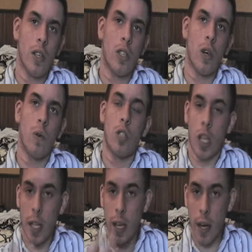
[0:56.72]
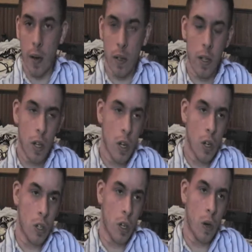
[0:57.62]
So check that out.
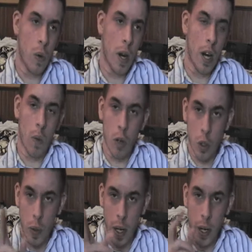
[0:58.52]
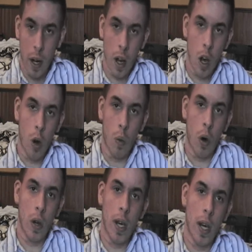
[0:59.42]
So, Richard Weigand,
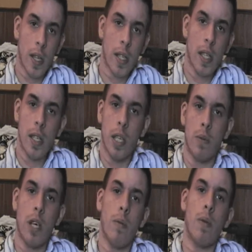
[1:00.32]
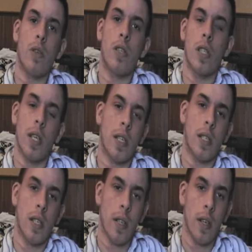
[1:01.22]
Raw Cuts, September
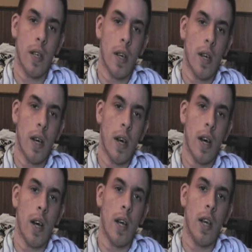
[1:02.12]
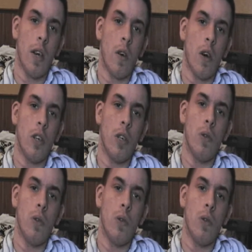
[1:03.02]
6th, here on